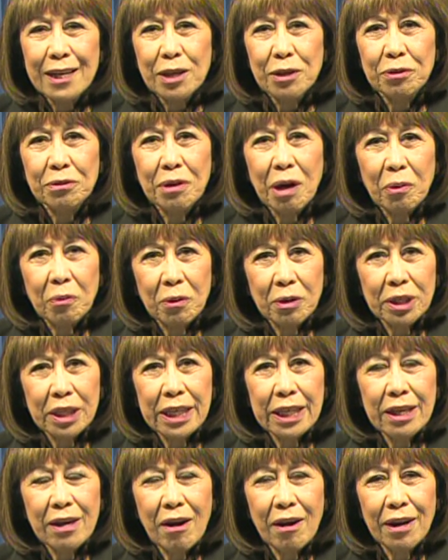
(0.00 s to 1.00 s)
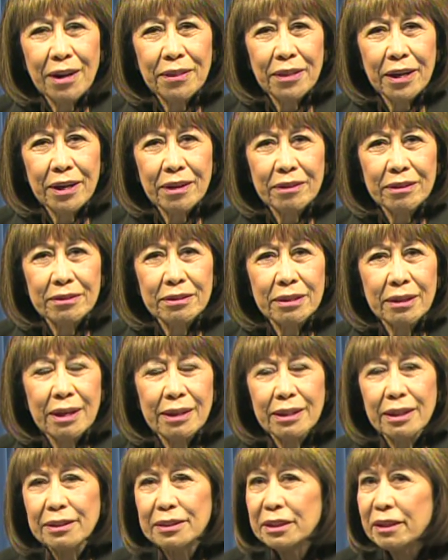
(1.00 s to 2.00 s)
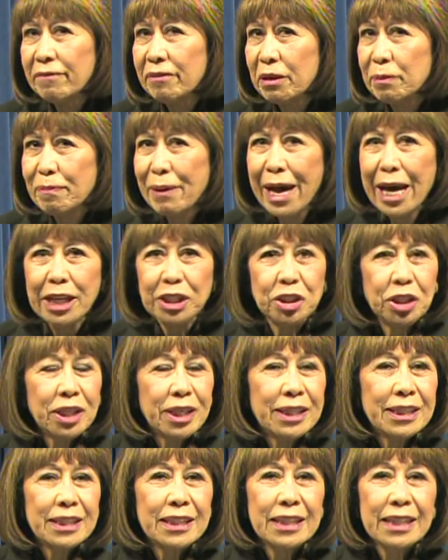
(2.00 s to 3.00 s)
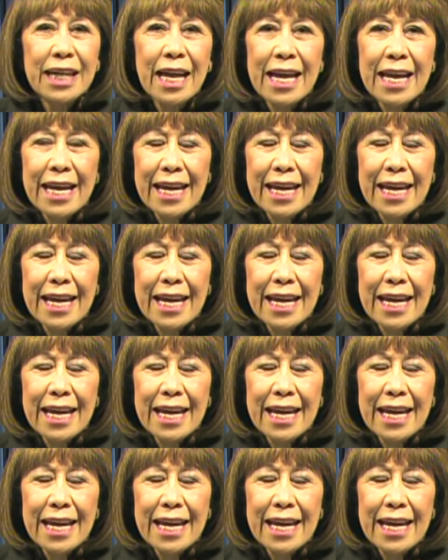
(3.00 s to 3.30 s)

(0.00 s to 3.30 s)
who are working on their civic badges